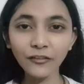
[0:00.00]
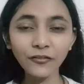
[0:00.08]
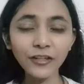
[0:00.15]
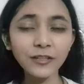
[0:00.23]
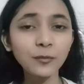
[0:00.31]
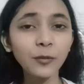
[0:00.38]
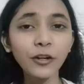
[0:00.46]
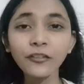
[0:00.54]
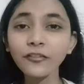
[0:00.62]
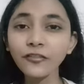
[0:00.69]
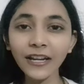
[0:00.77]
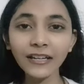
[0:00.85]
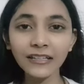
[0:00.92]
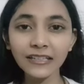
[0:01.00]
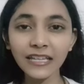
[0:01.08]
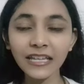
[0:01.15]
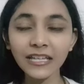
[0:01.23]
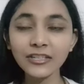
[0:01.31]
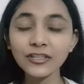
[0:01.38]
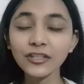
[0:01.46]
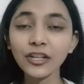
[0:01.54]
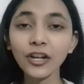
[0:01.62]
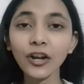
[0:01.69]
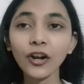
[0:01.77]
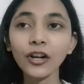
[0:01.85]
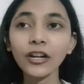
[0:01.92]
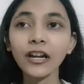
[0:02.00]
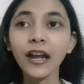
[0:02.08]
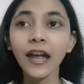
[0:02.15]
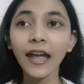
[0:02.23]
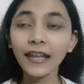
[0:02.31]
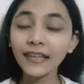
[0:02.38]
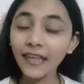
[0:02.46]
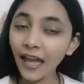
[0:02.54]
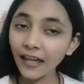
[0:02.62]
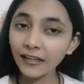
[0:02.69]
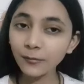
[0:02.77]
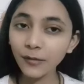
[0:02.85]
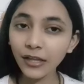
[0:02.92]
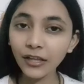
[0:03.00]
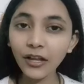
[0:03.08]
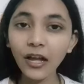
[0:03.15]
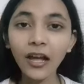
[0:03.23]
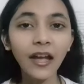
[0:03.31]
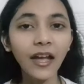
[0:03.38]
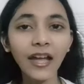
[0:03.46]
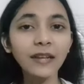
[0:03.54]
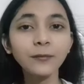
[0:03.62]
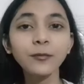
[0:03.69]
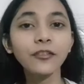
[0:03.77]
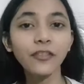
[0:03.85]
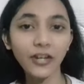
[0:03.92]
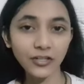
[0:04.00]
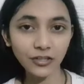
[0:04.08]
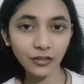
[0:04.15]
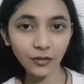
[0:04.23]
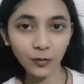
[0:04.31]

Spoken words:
fit perfectly into your academic and professional